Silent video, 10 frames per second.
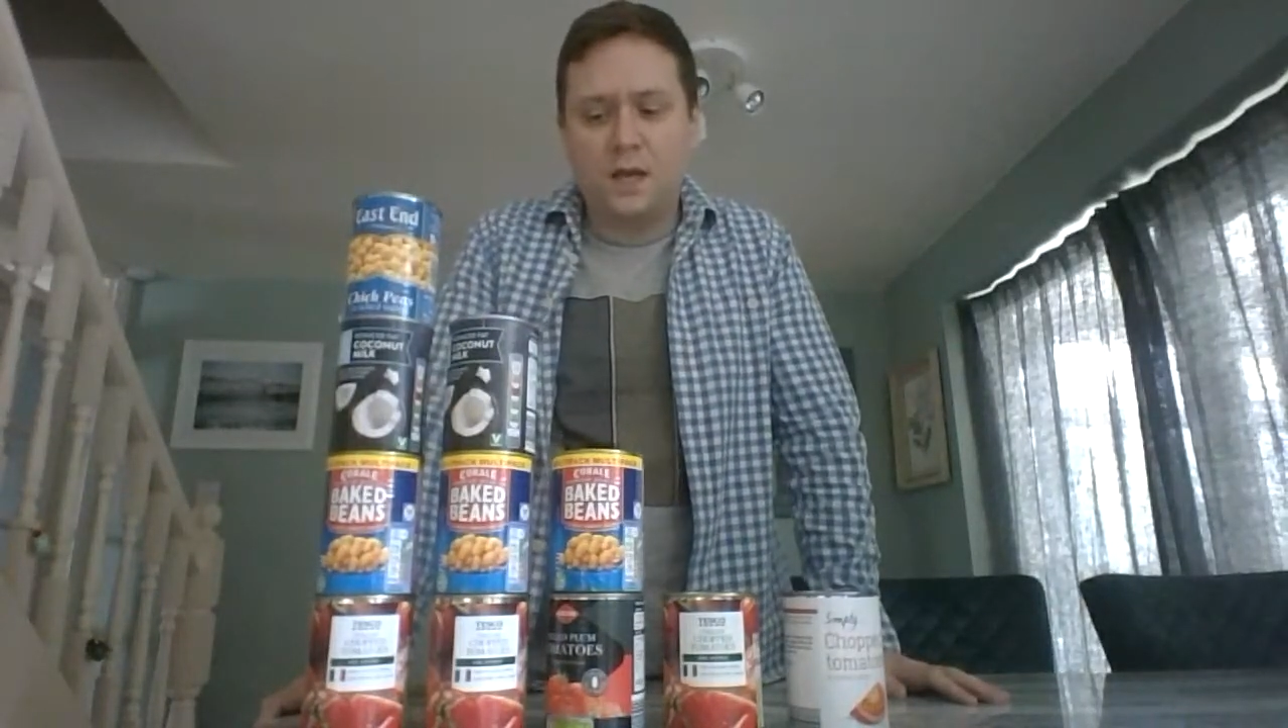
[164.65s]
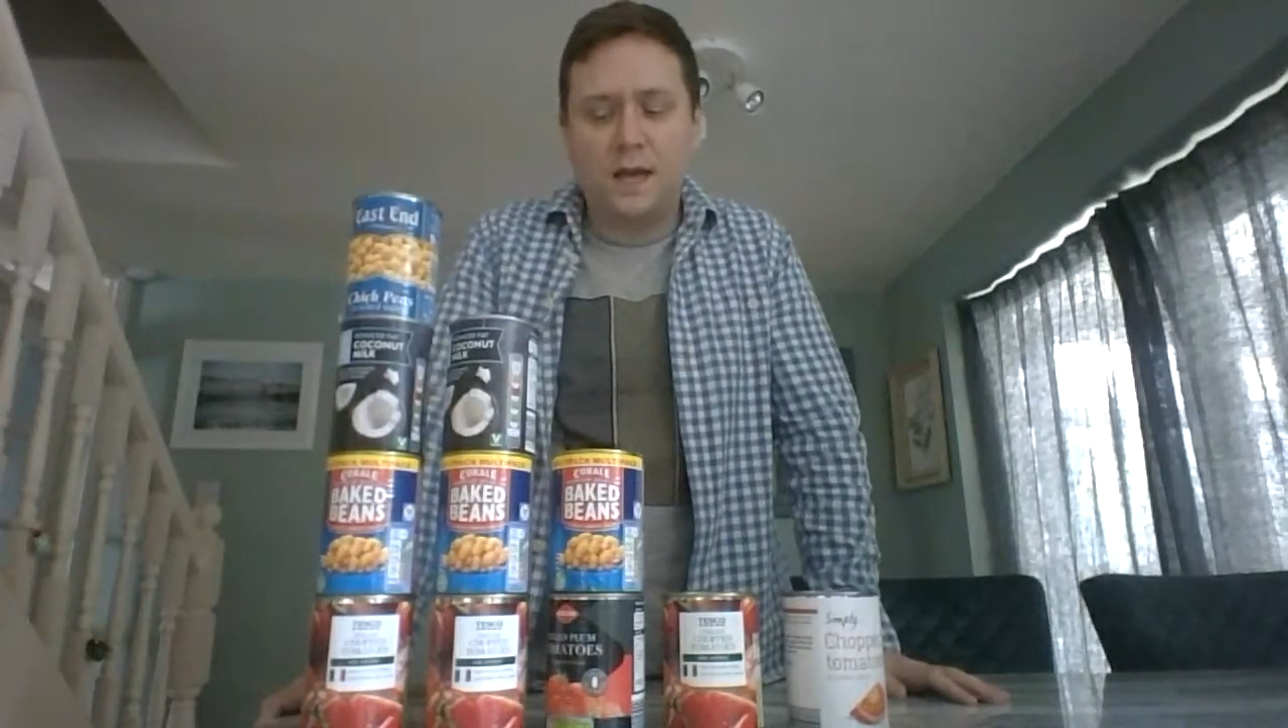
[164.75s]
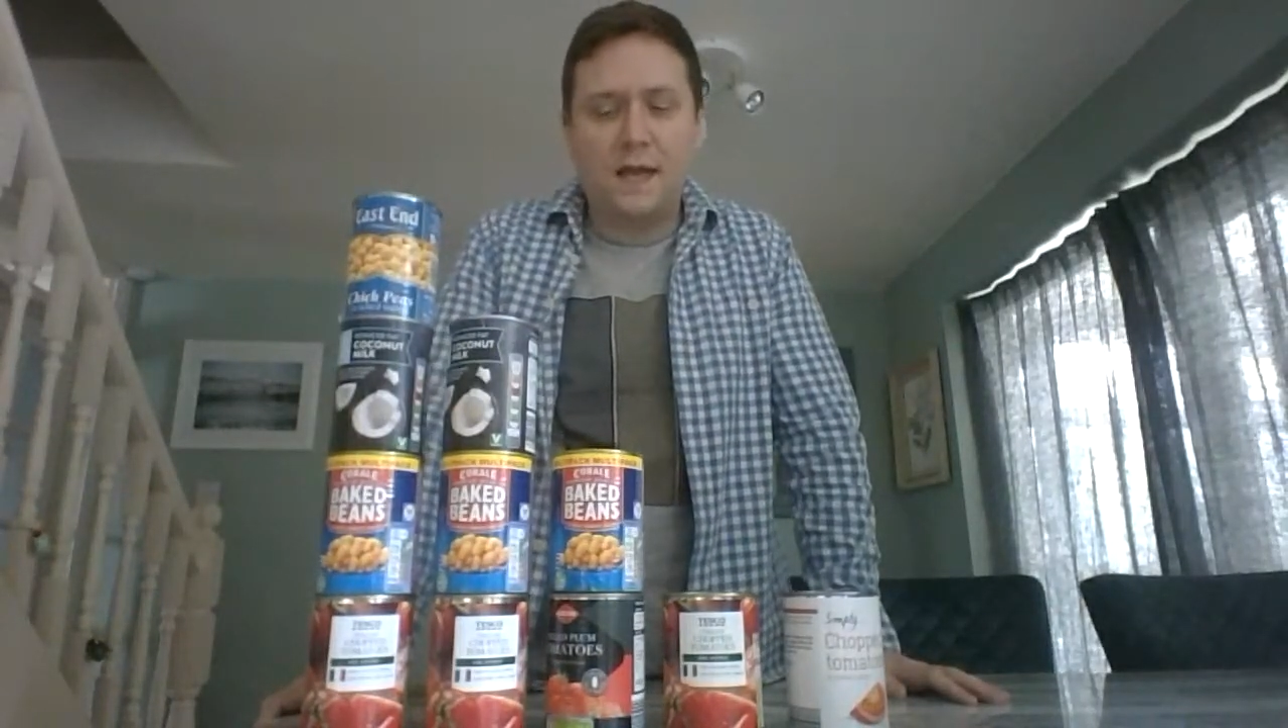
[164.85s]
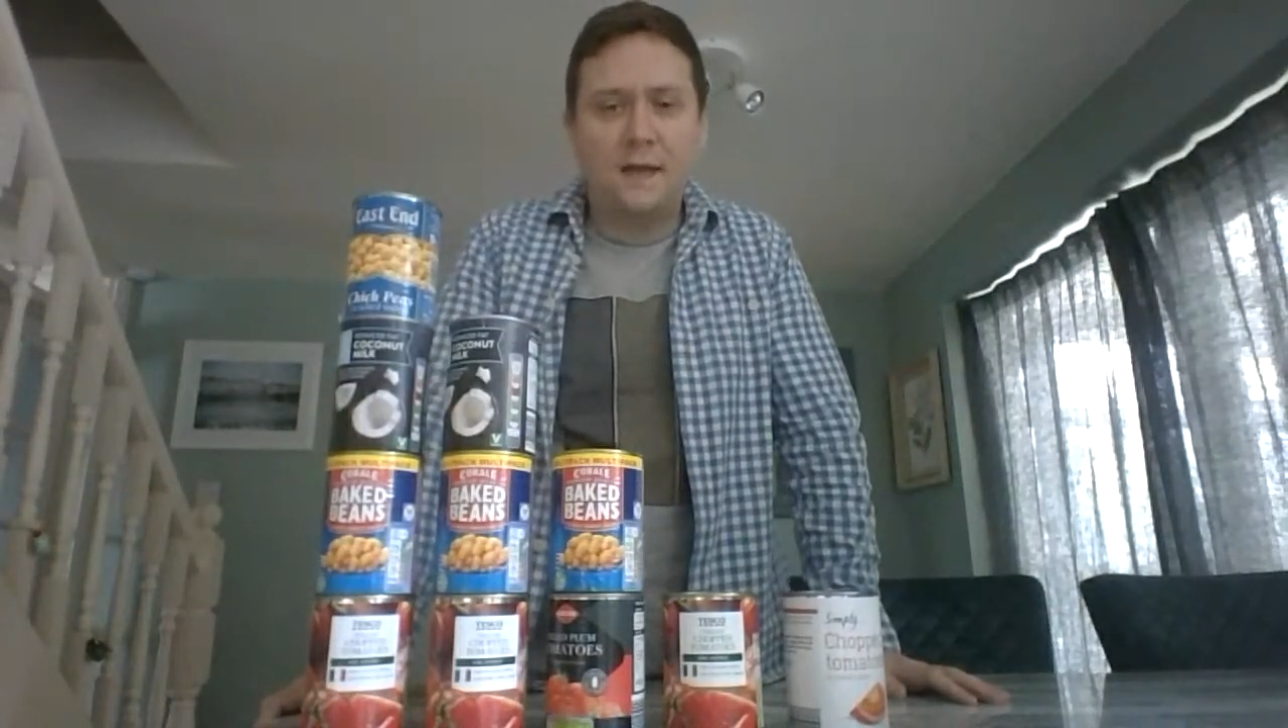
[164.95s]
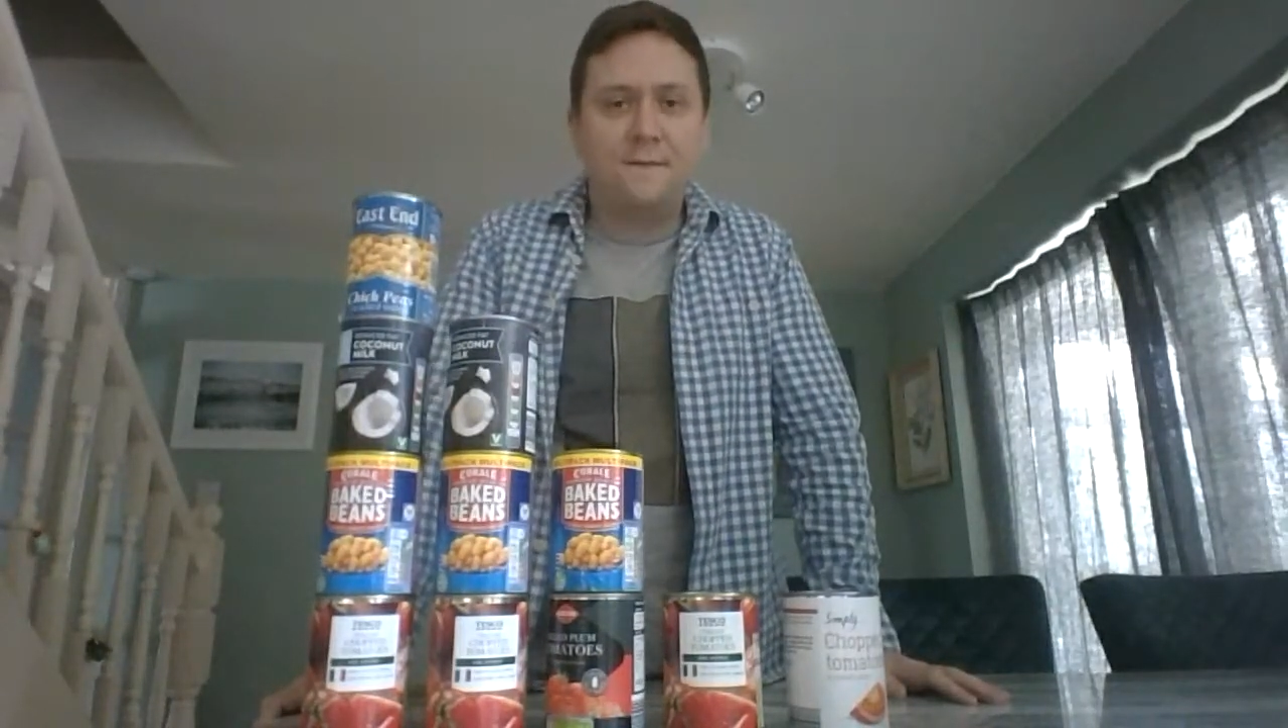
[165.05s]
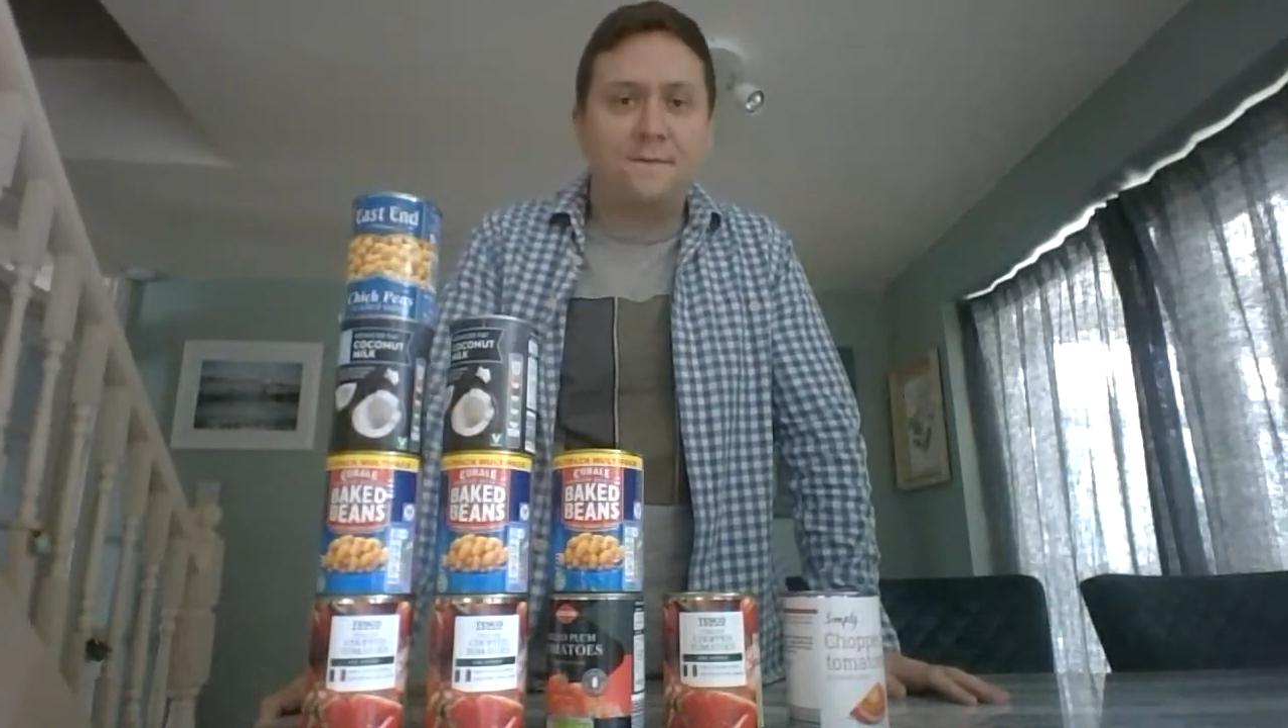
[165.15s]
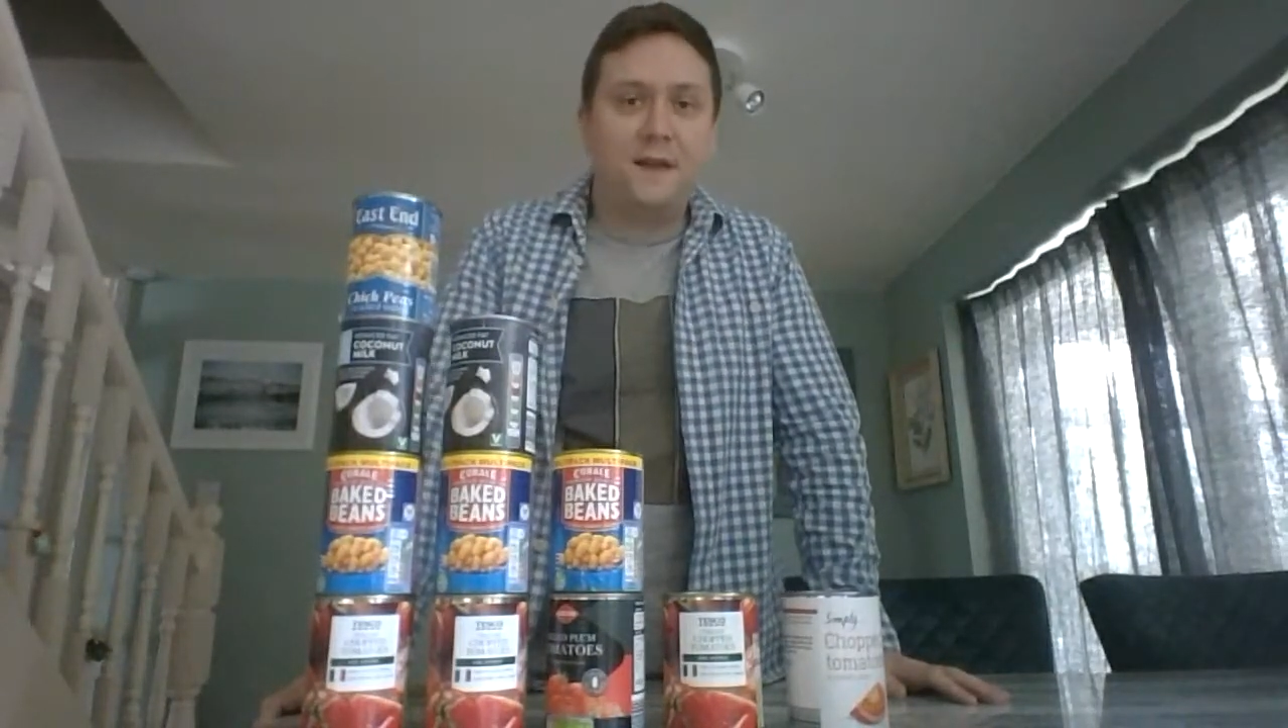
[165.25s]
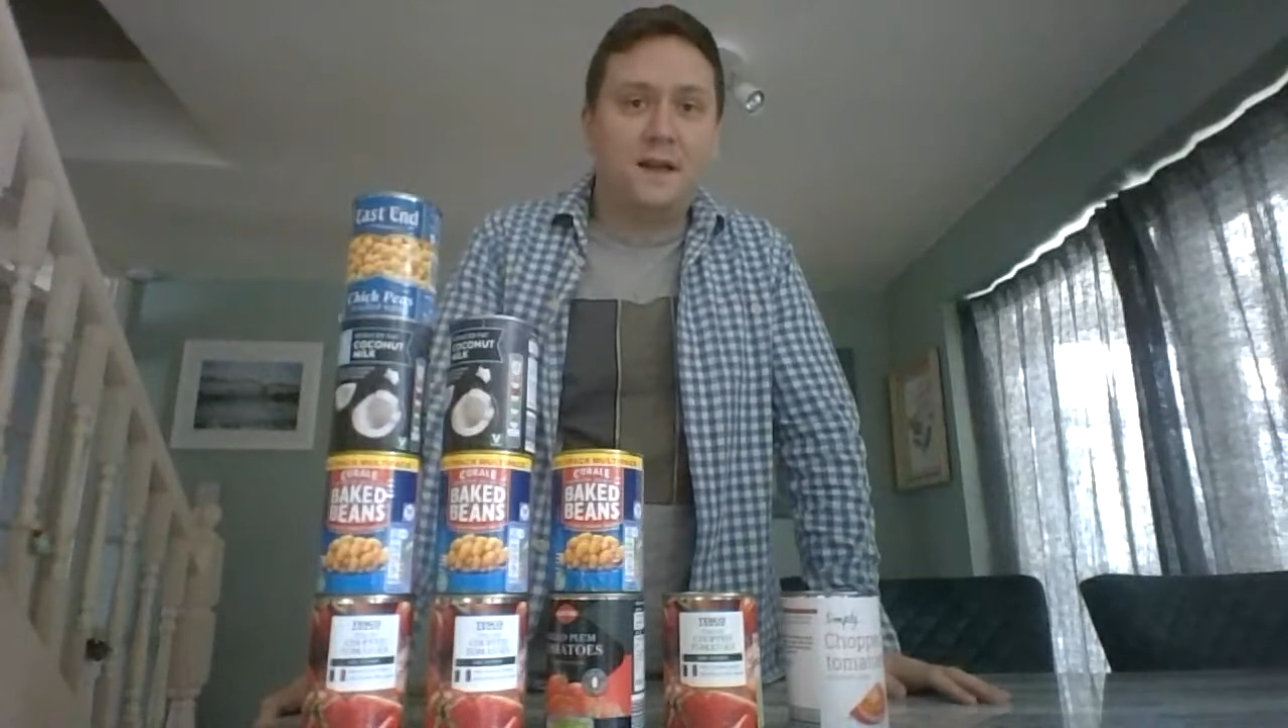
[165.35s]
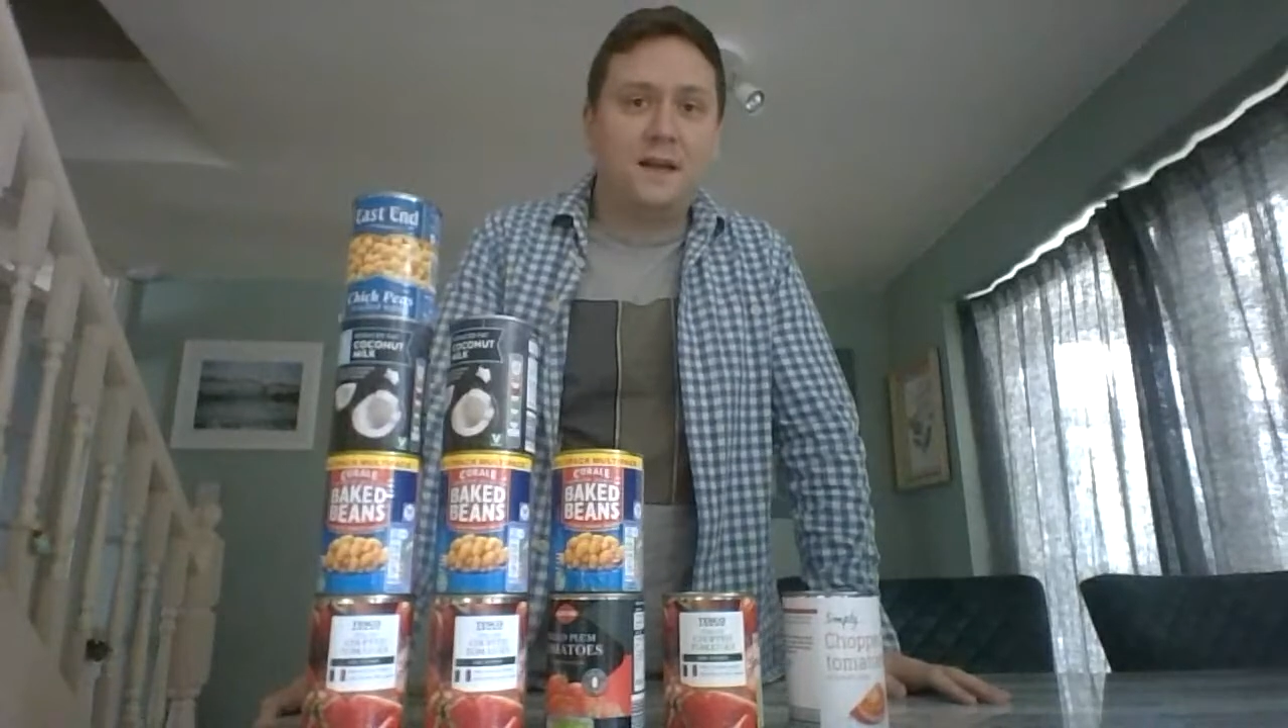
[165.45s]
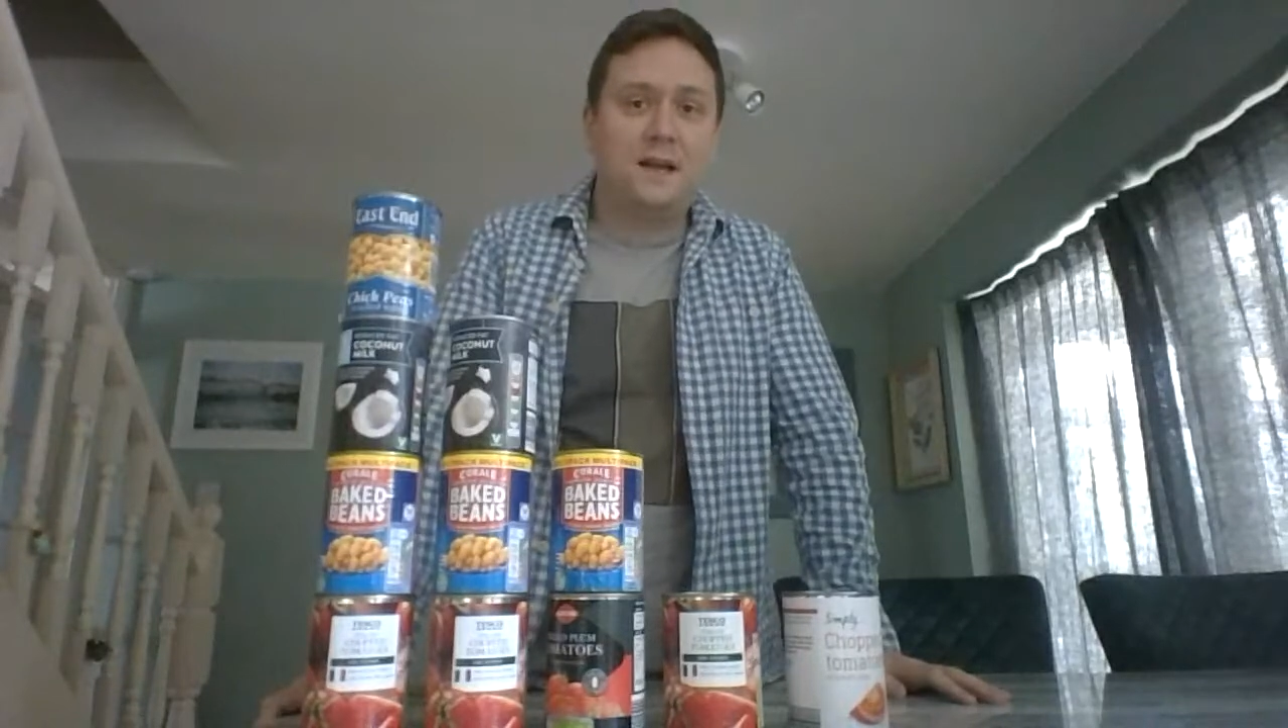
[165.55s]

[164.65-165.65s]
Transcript: And that